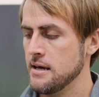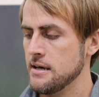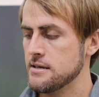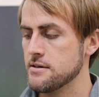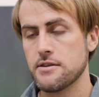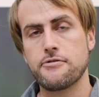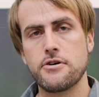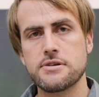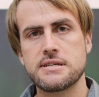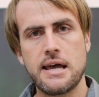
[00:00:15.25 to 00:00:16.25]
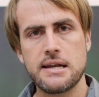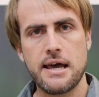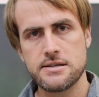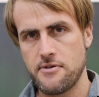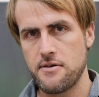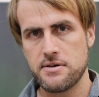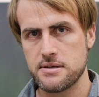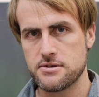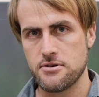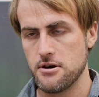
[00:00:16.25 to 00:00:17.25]
So the first 10 days of having
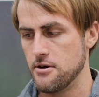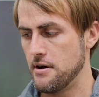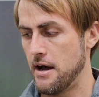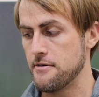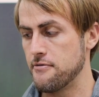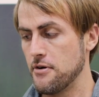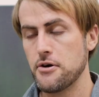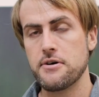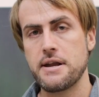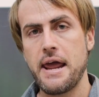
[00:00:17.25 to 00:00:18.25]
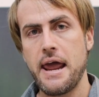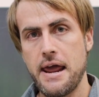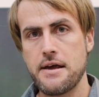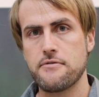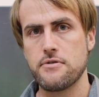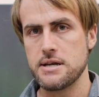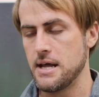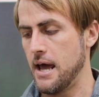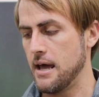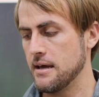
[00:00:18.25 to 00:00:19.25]
this drone, I flew it every
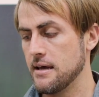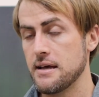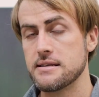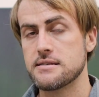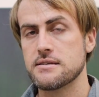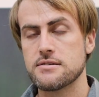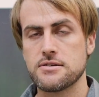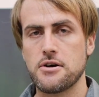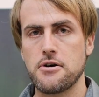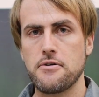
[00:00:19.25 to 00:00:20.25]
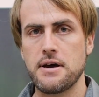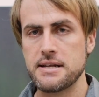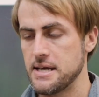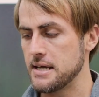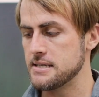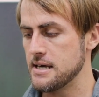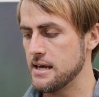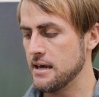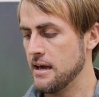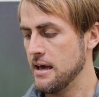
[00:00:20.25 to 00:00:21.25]
day. It's so
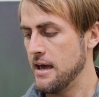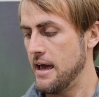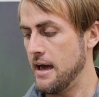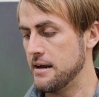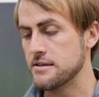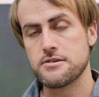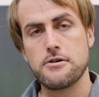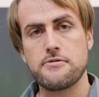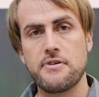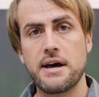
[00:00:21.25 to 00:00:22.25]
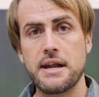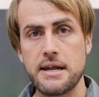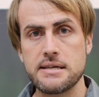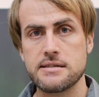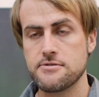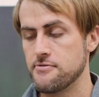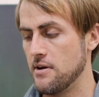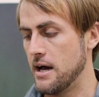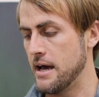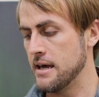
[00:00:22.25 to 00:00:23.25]
addicting and it's so fun and easy to
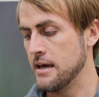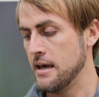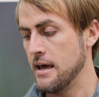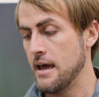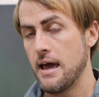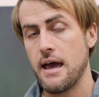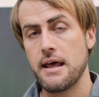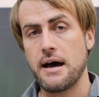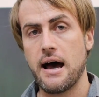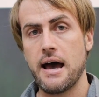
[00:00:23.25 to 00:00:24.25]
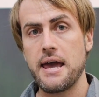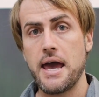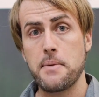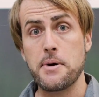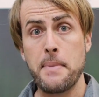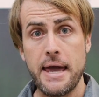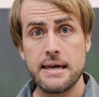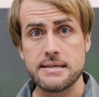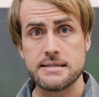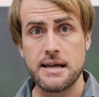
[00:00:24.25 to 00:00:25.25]
fly. And I am
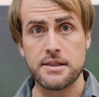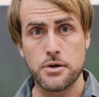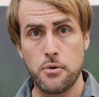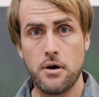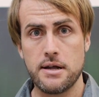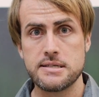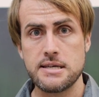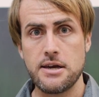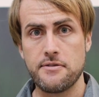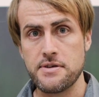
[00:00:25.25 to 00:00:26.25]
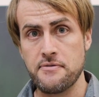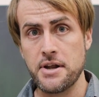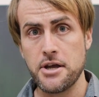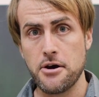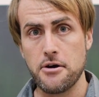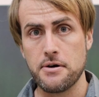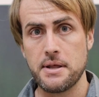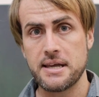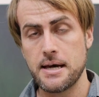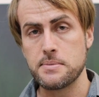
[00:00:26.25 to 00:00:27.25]
amazed at the quality of the video
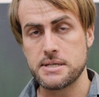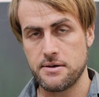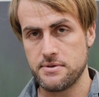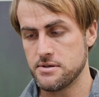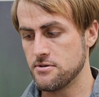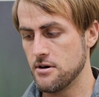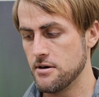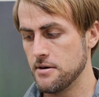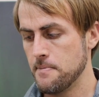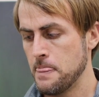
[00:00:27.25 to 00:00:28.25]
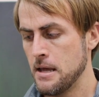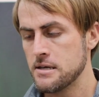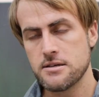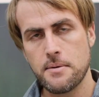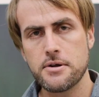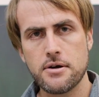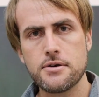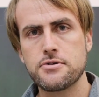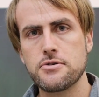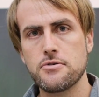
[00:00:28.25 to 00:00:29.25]
that comes out of this drone. So I'm going to go
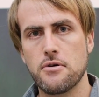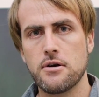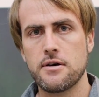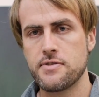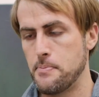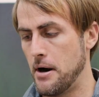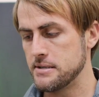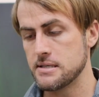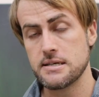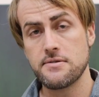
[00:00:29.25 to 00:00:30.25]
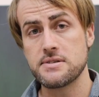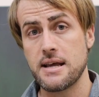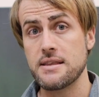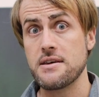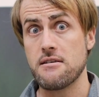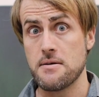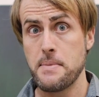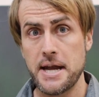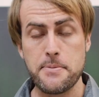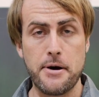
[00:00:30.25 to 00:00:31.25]
through all of the positives, and there are
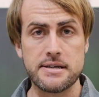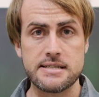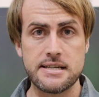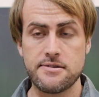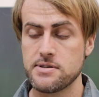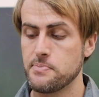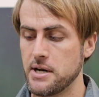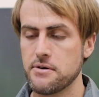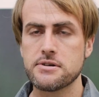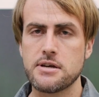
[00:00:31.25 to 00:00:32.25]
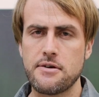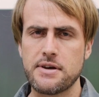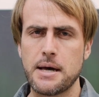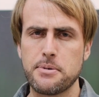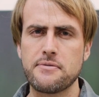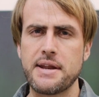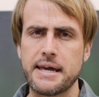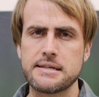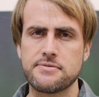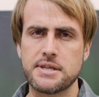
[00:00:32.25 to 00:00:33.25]
many positives, but I also have a couple of
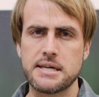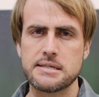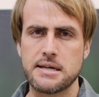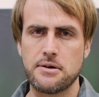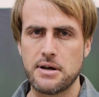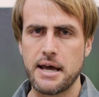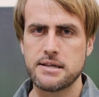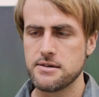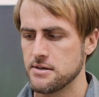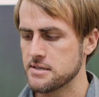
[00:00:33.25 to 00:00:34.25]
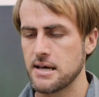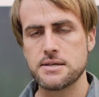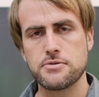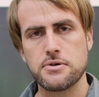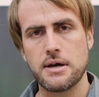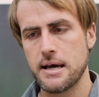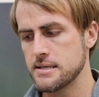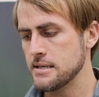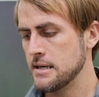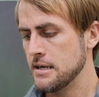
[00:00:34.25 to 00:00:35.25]
negative things that I would like to discuss with you
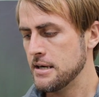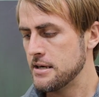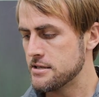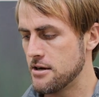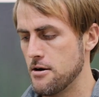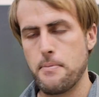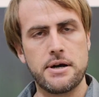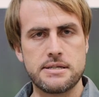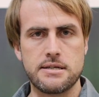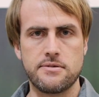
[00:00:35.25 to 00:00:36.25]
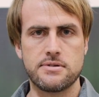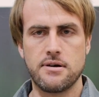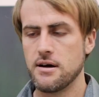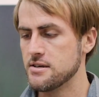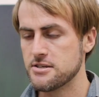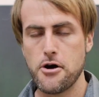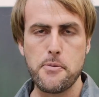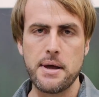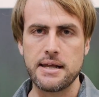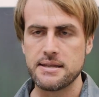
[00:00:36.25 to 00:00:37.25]
guys. So positives, so
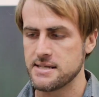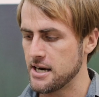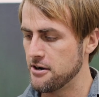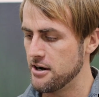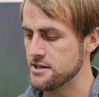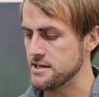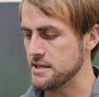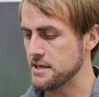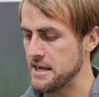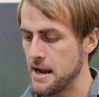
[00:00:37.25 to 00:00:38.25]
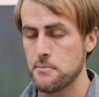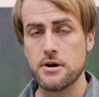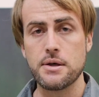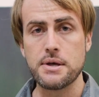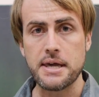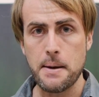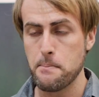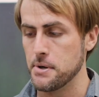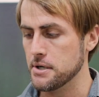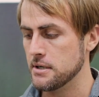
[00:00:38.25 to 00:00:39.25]
many. The technology, the camera, the
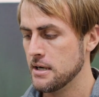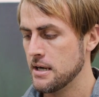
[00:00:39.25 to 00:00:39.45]
gimbal,